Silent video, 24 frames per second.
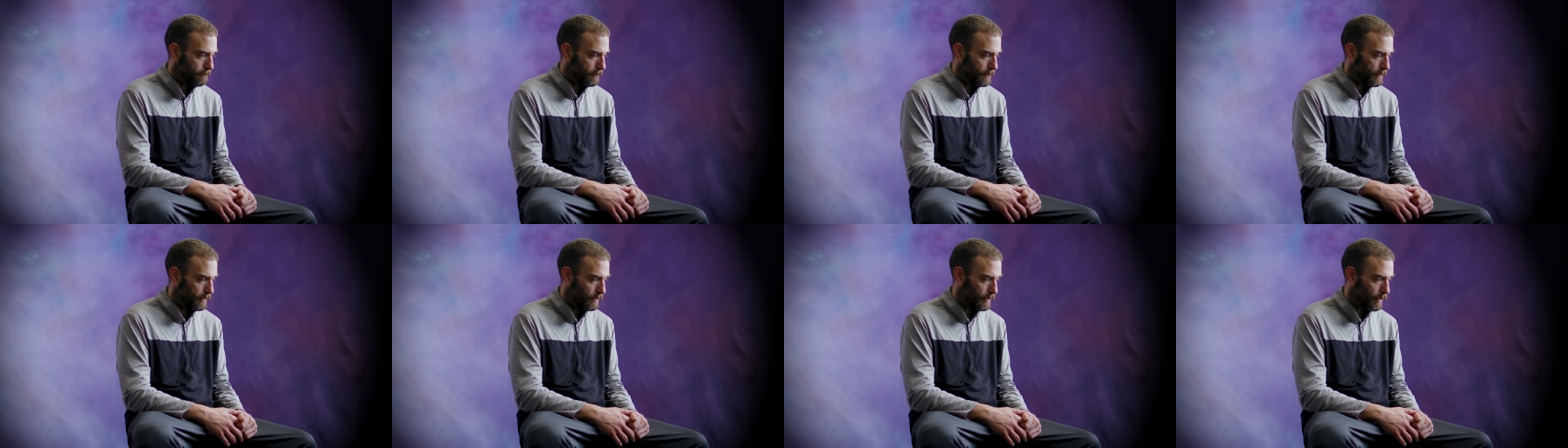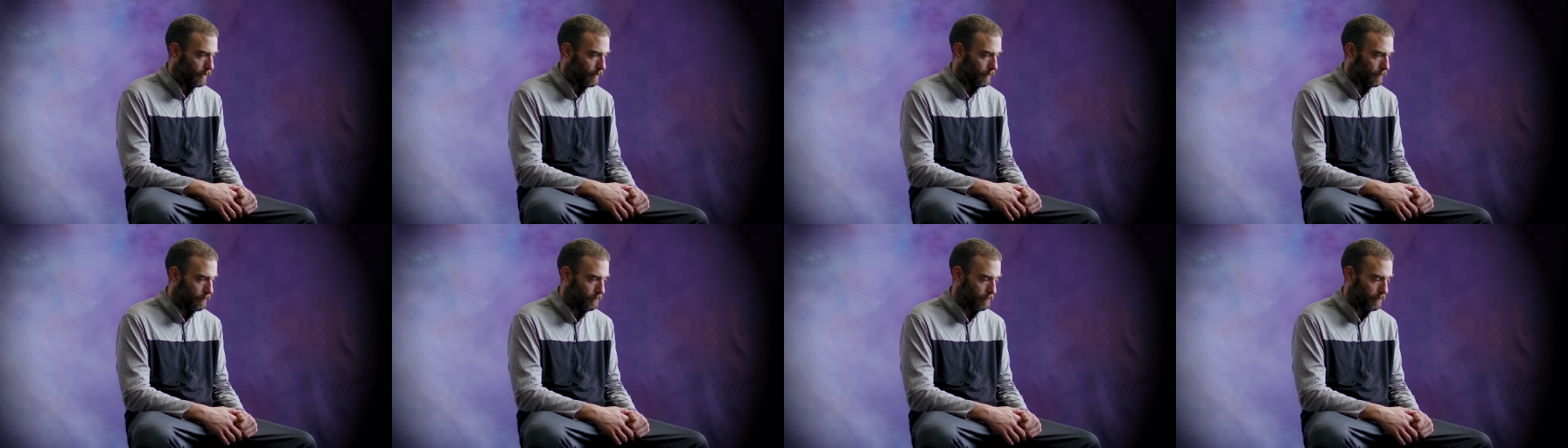
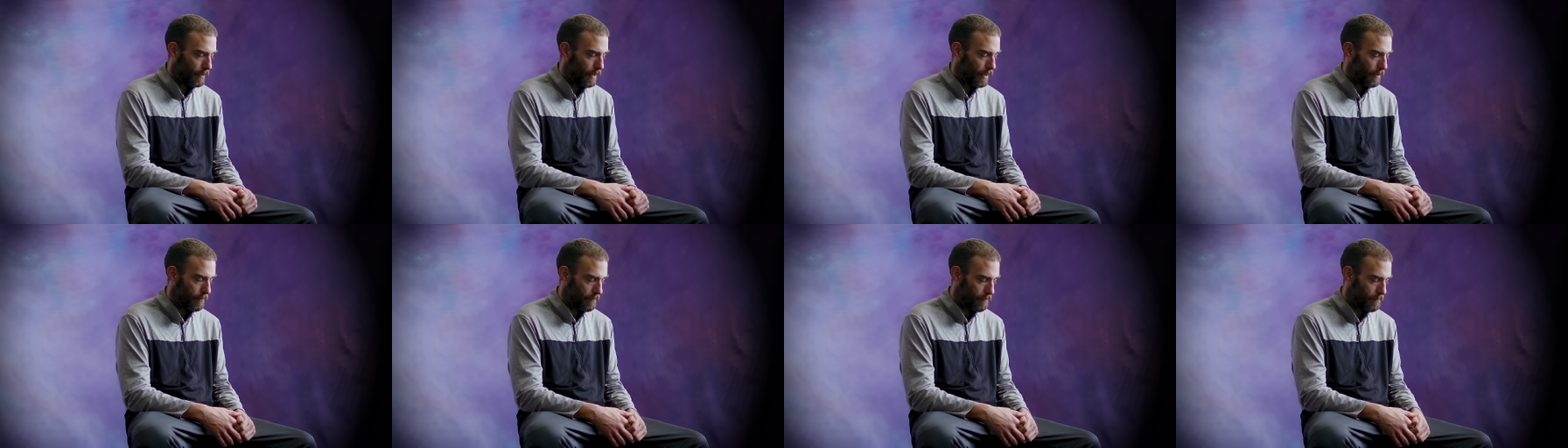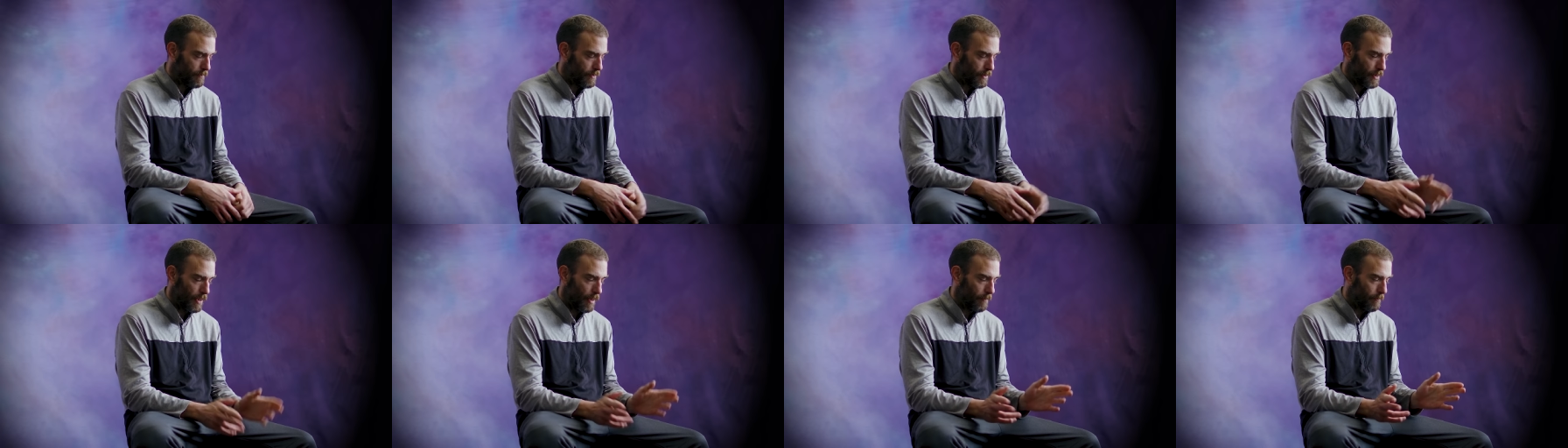so I
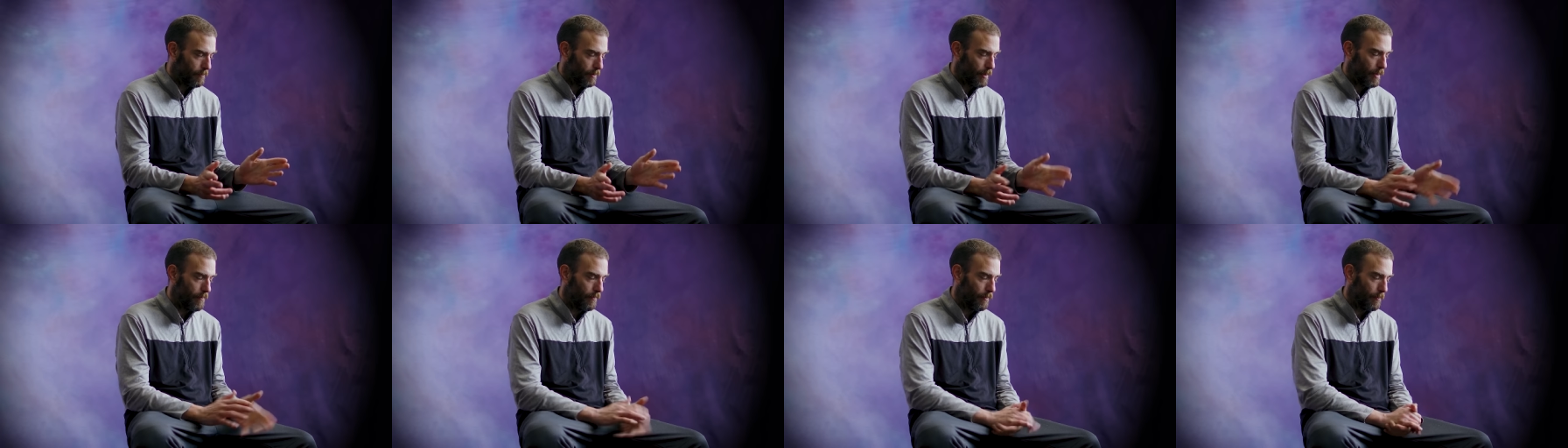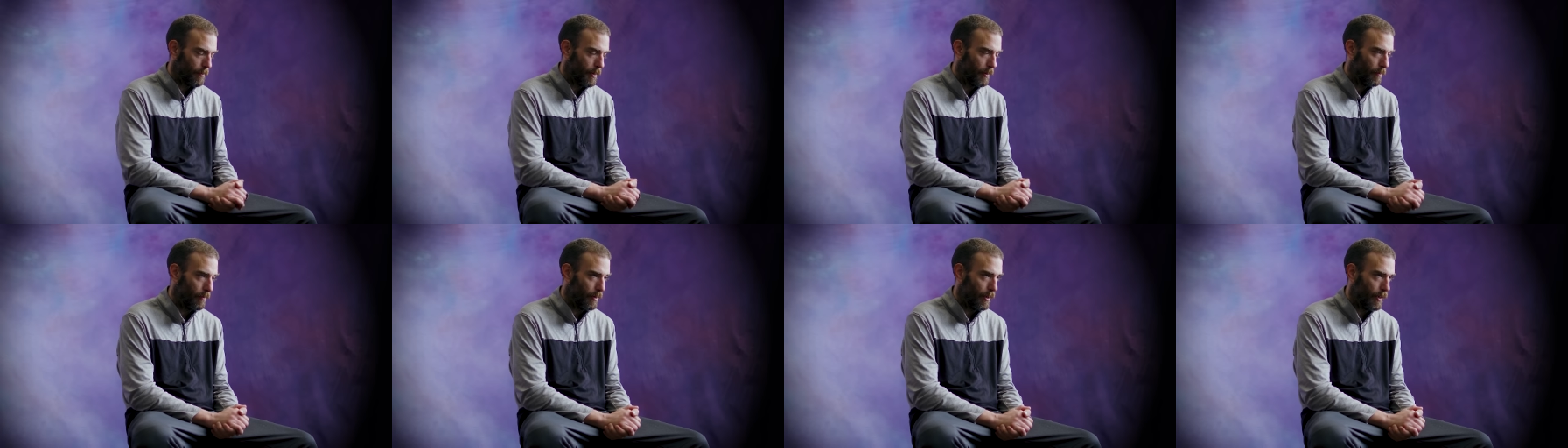separate from
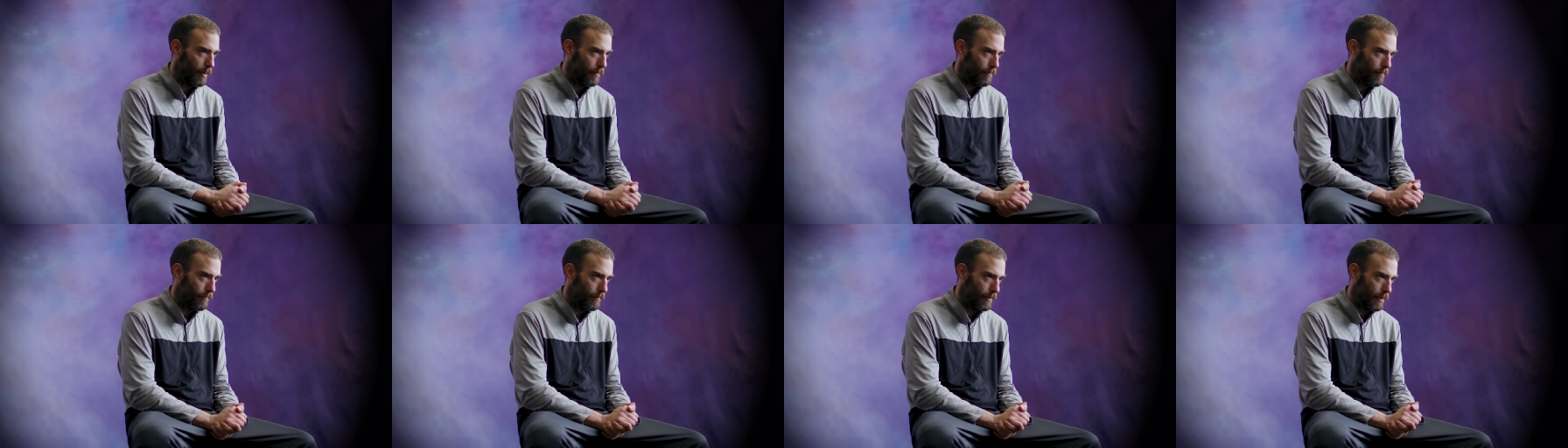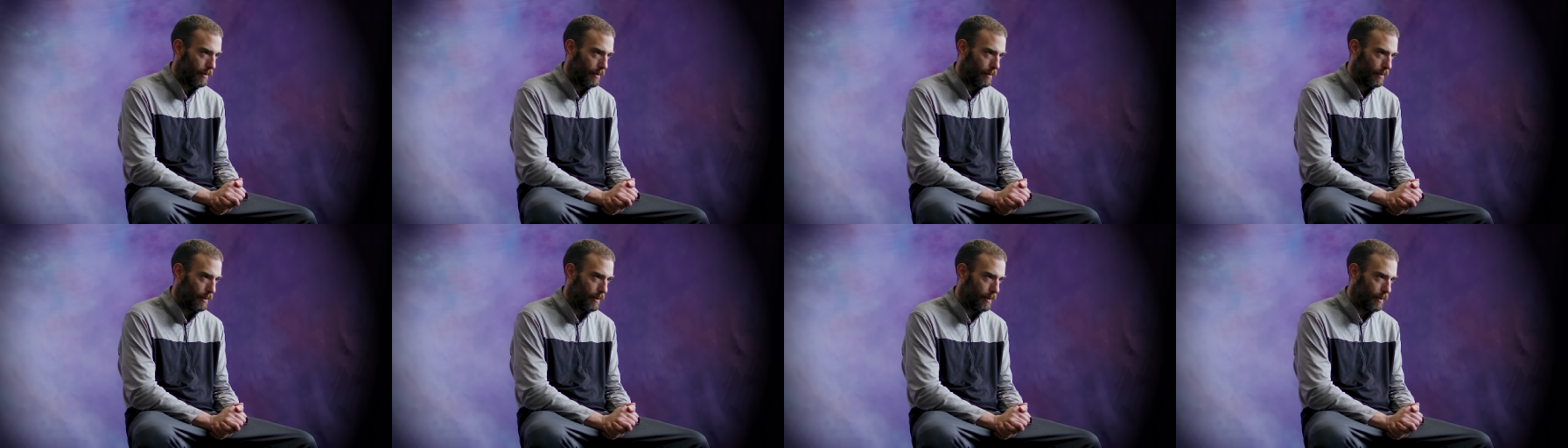my wife
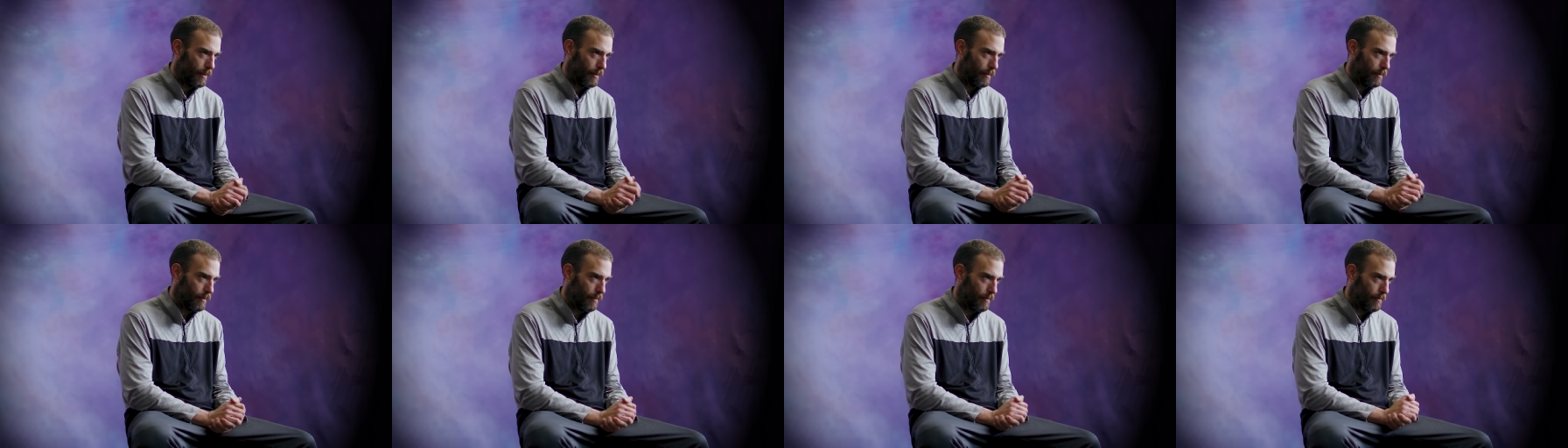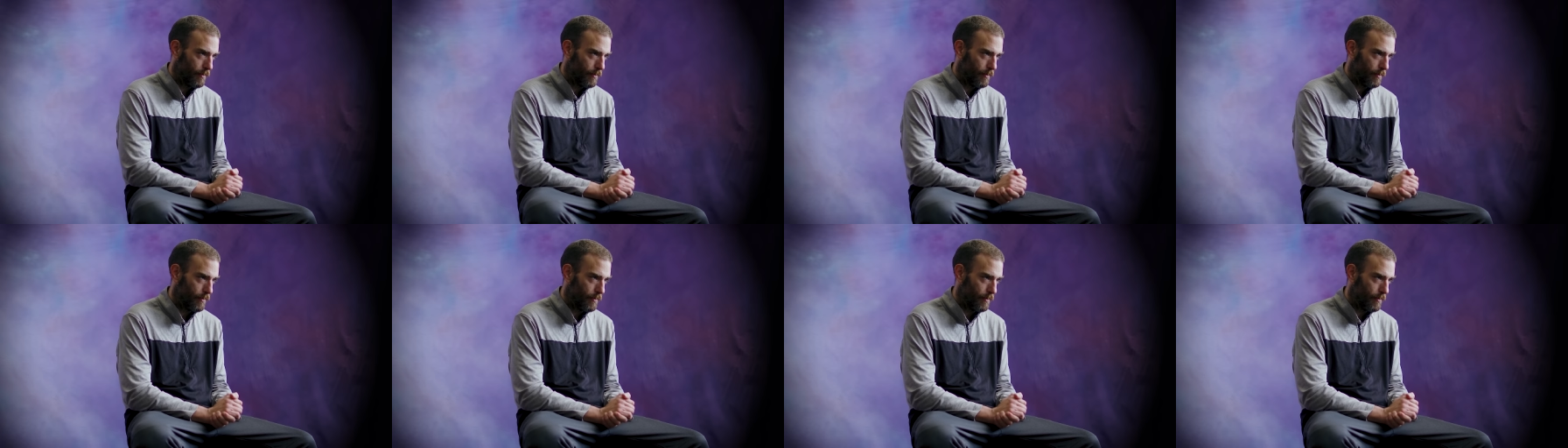in uh,